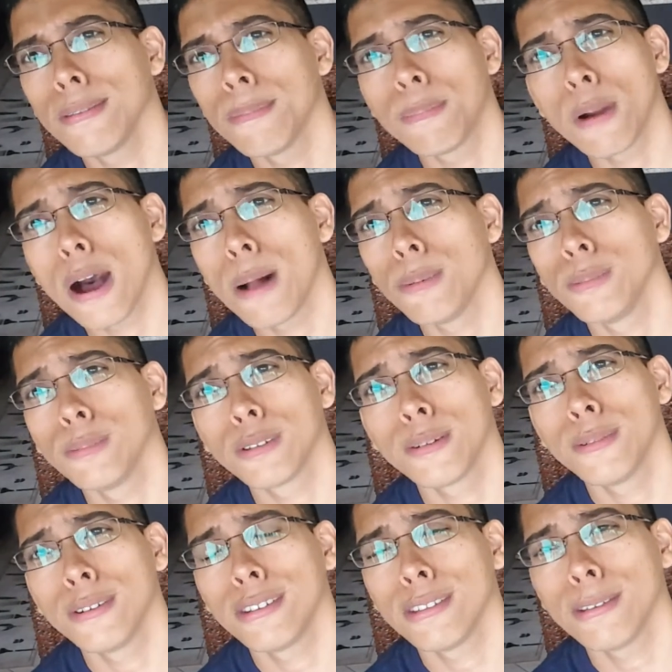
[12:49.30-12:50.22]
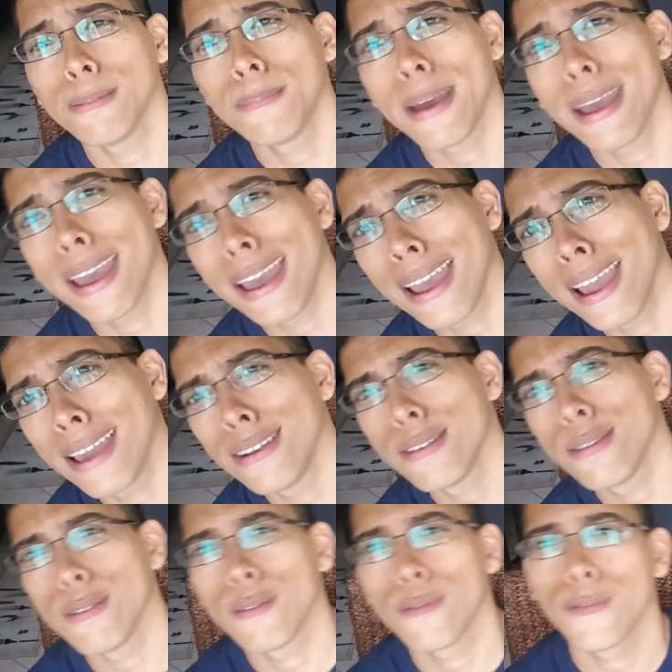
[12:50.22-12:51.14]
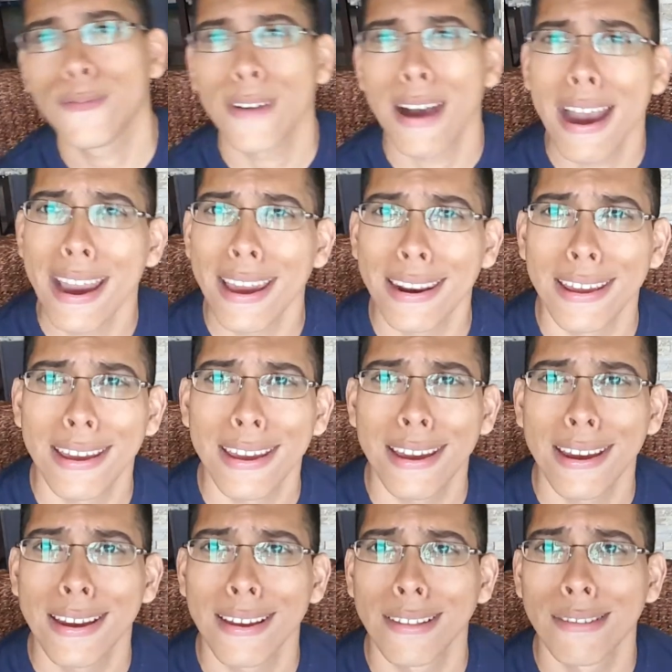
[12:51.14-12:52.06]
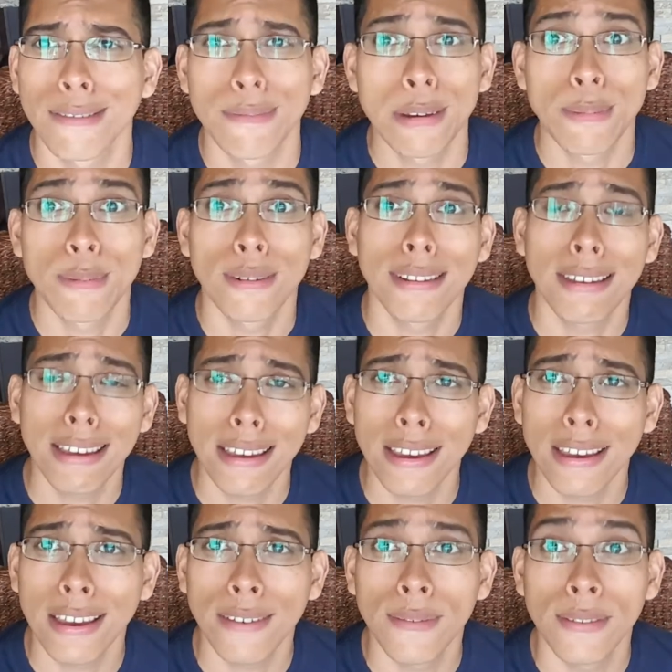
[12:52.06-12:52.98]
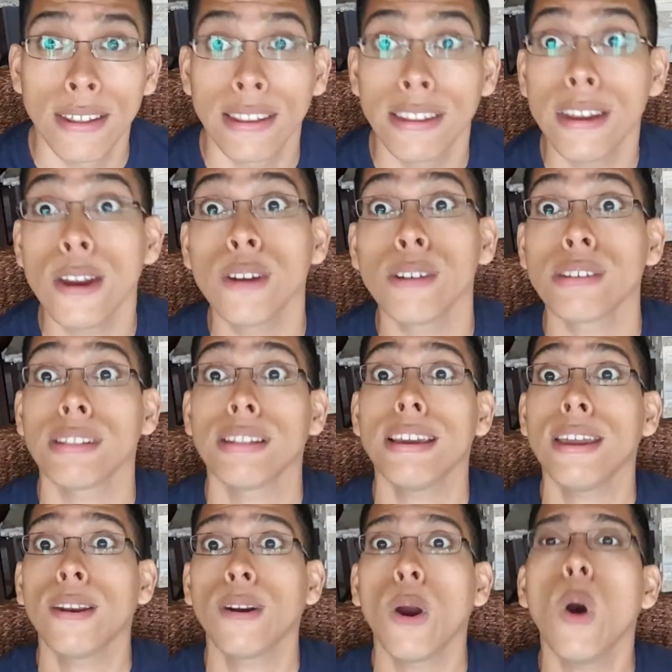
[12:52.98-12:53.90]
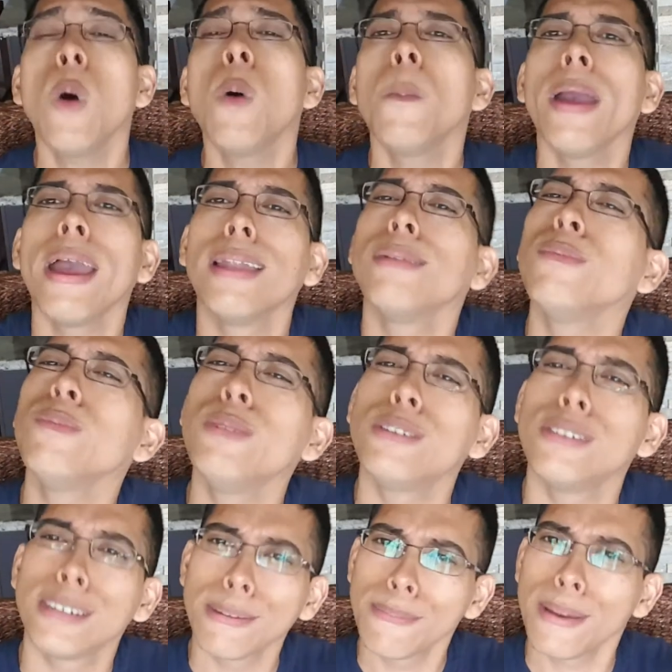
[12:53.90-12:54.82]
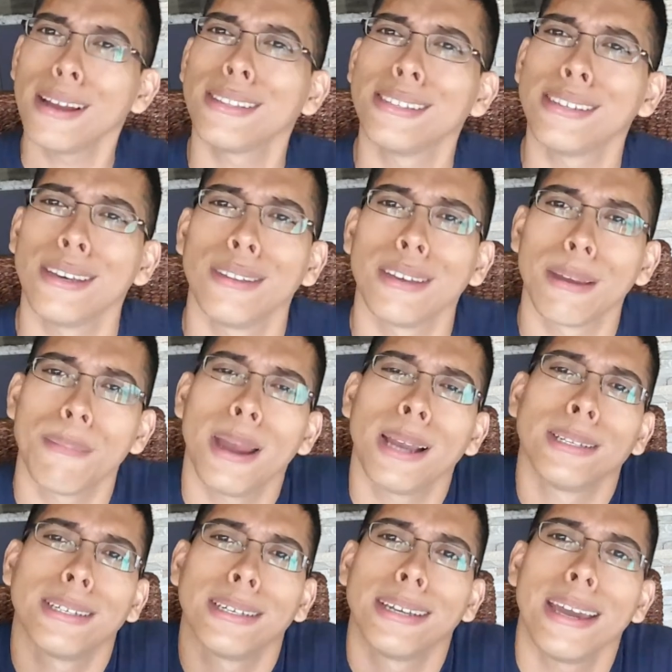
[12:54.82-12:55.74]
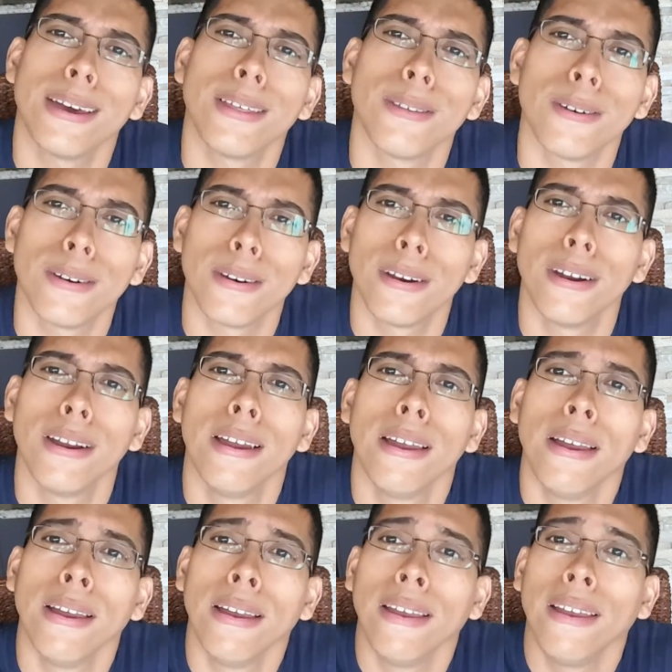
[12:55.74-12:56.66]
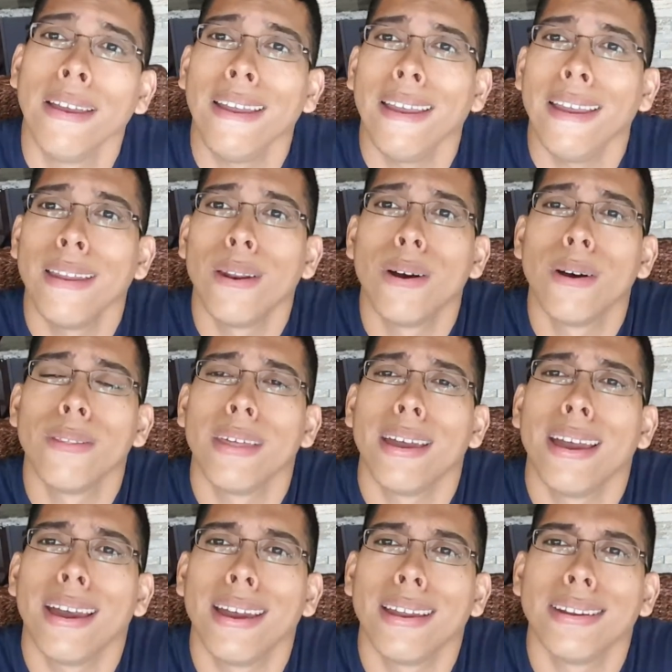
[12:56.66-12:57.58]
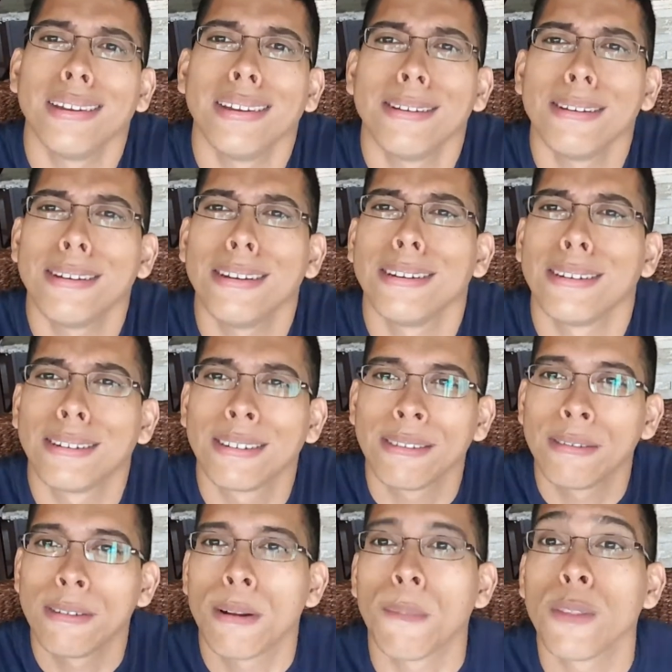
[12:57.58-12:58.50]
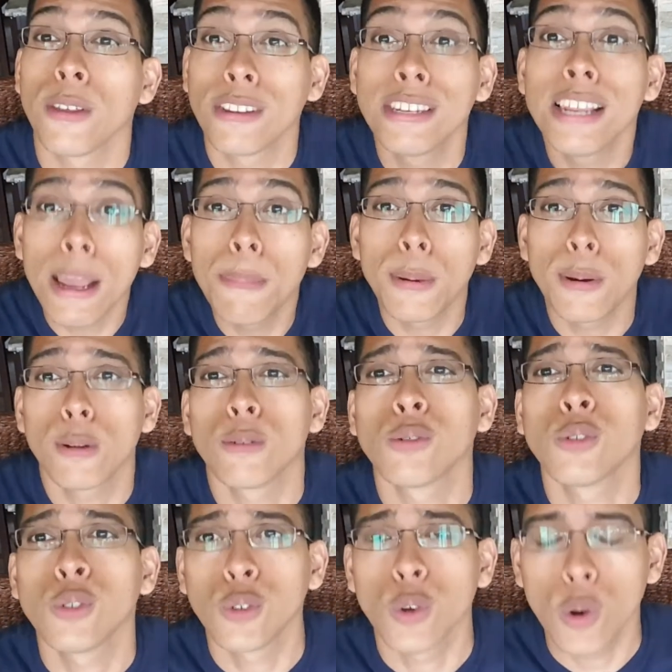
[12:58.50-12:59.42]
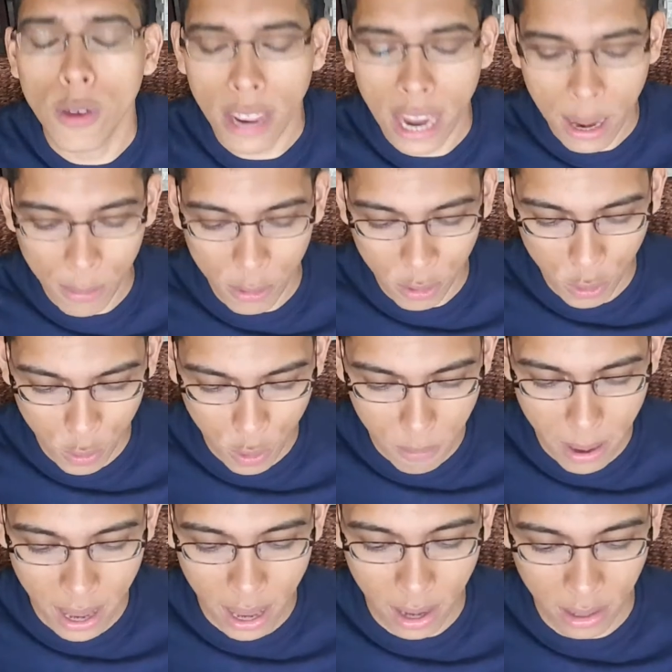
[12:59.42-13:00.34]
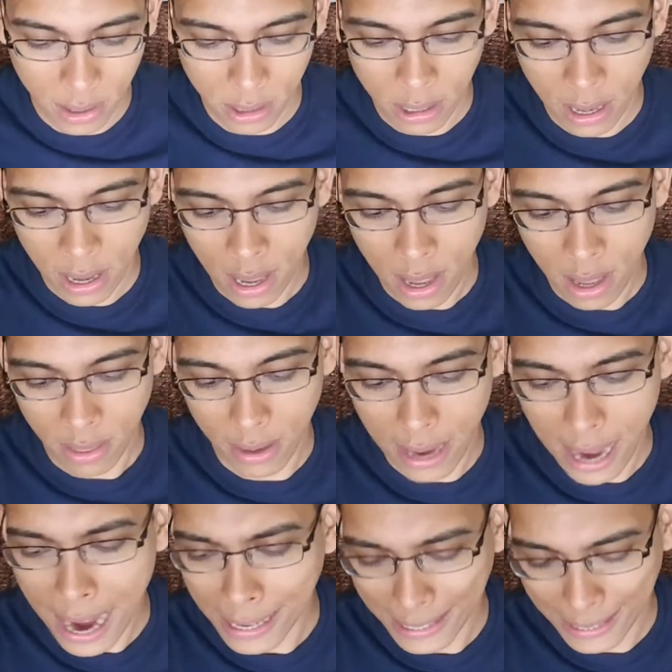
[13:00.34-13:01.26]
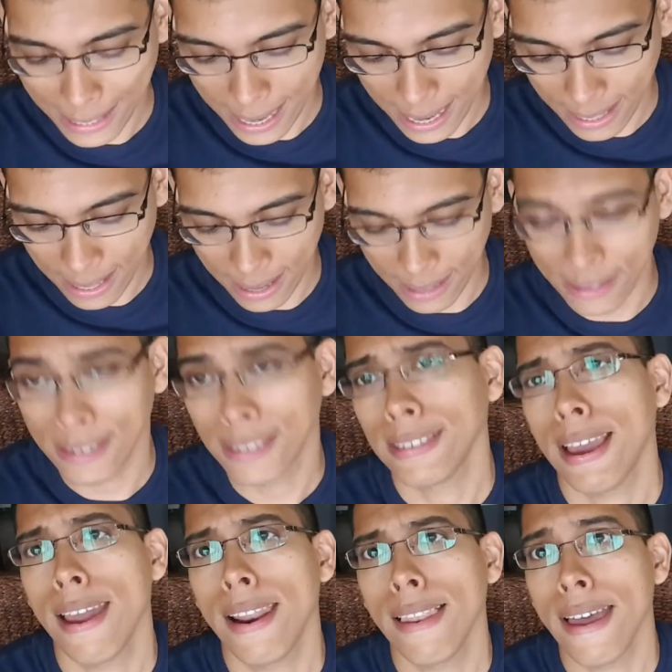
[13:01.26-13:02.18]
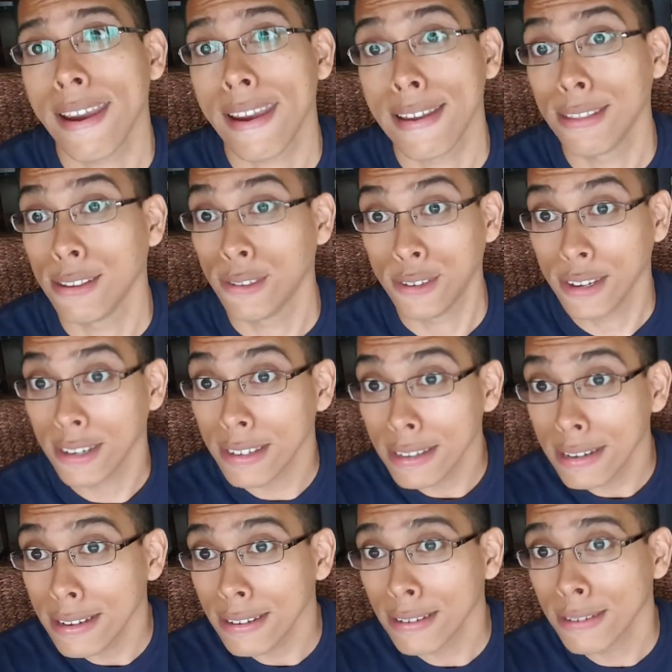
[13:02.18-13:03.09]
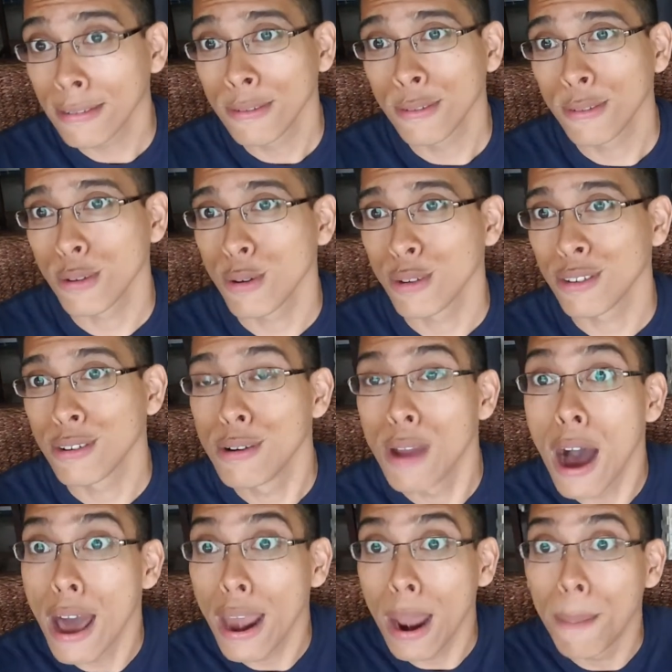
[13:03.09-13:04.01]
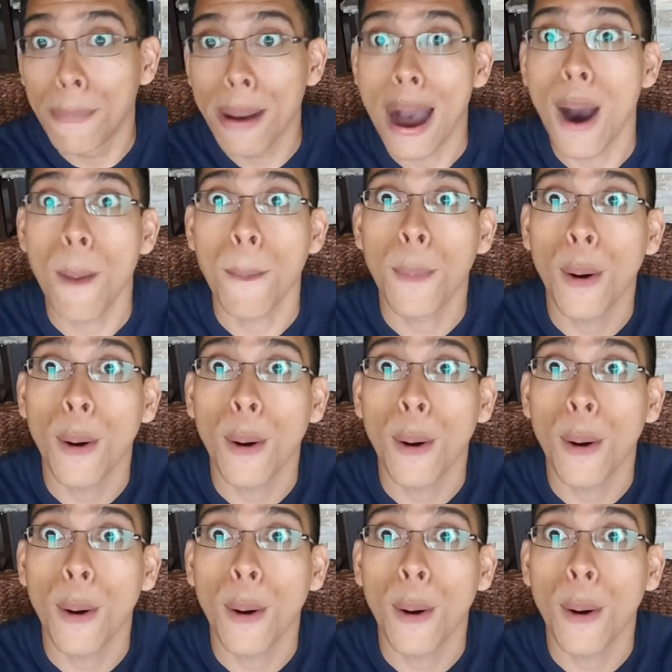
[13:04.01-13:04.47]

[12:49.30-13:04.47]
problems come into the band, and they're fighting, and people leave, and then years later, oh man, we should get back together, and all that, and, you know, the typical story that happens to a band. The guys say that it's set, like, in the 60s, so it's not about